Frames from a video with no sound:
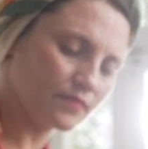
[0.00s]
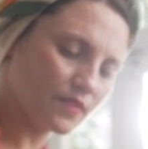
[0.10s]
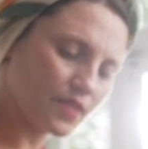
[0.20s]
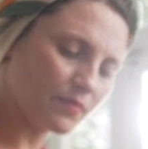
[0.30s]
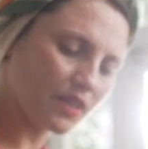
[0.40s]

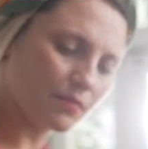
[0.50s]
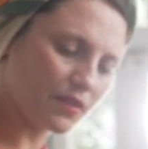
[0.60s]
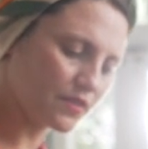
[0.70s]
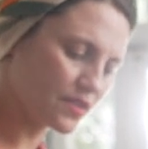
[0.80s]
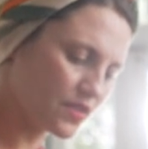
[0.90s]
something
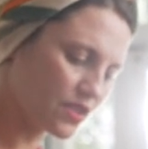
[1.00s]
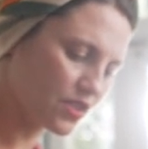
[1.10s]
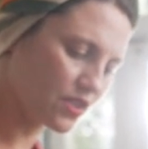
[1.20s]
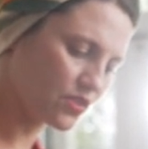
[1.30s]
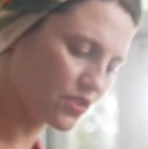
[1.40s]
about this dish
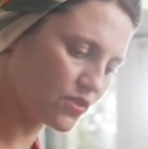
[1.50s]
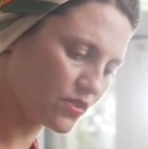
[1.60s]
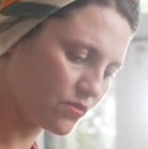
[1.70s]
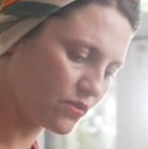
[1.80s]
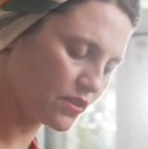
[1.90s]
that's just
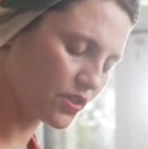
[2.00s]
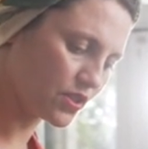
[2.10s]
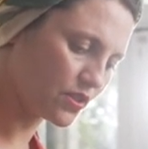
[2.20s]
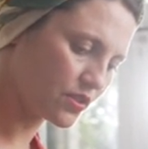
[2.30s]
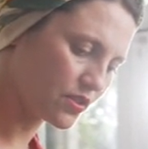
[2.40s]
so
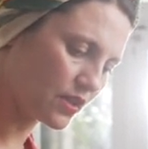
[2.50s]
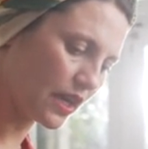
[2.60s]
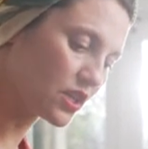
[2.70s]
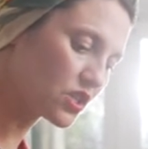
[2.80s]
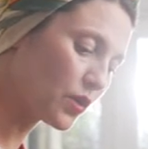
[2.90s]
delicious
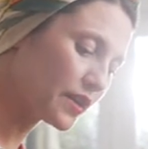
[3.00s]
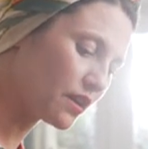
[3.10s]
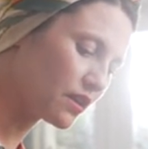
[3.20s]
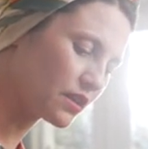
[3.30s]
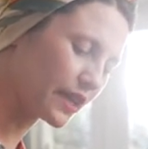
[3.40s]
and it's quite
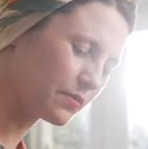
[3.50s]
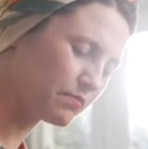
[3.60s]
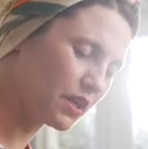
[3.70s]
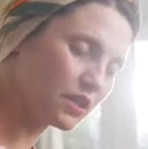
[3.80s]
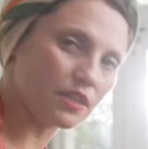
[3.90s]
like
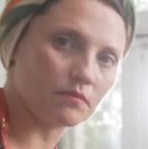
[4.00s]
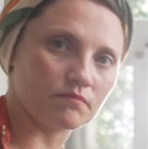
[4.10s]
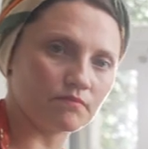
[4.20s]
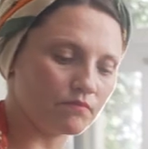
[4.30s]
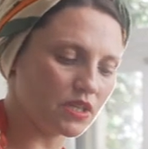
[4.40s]

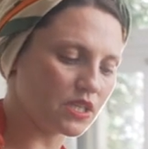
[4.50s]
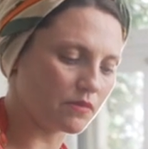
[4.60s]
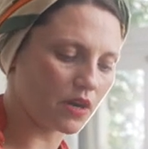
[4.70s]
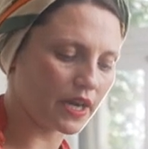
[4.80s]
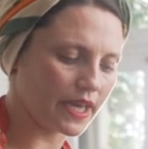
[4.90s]
medium medium
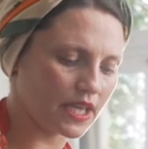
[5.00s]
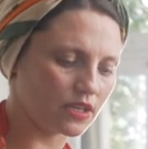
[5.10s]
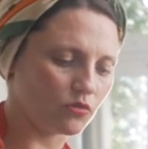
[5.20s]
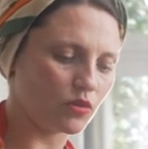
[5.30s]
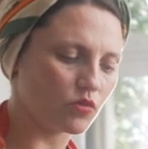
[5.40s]
high
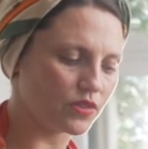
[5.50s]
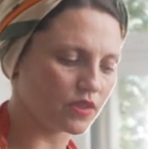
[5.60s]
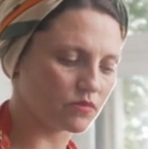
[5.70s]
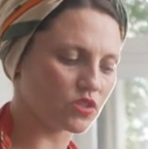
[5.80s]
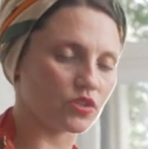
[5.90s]
heat we want
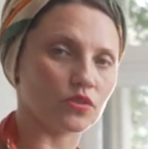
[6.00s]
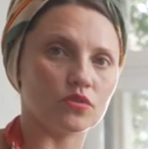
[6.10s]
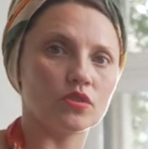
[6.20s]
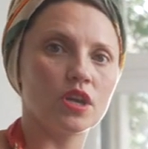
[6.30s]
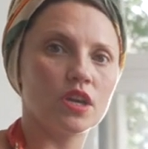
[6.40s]
them
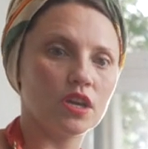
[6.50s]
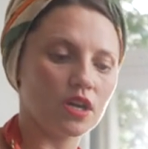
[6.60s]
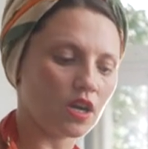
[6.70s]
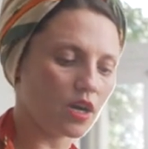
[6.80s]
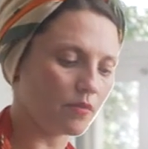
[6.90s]
to
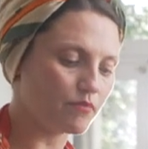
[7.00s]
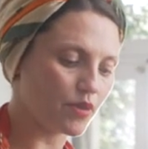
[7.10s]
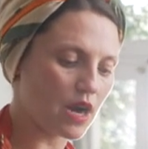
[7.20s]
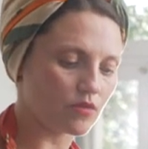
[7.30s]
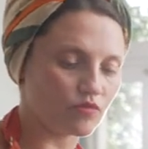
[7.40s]
uh,
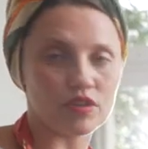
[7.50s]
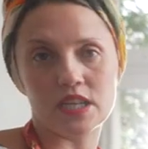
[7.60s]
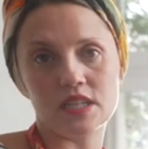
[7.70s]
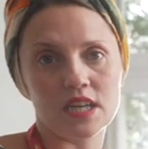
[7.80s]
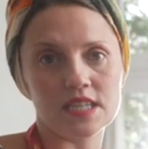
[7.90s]
brown
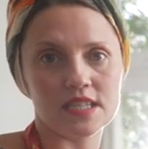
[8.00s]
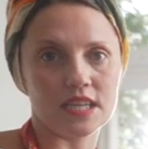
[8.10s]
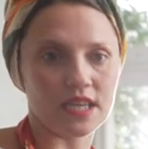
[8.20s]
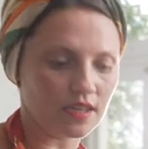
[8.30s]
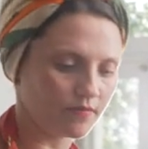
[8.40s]
really
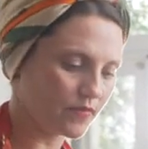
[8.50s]
nicely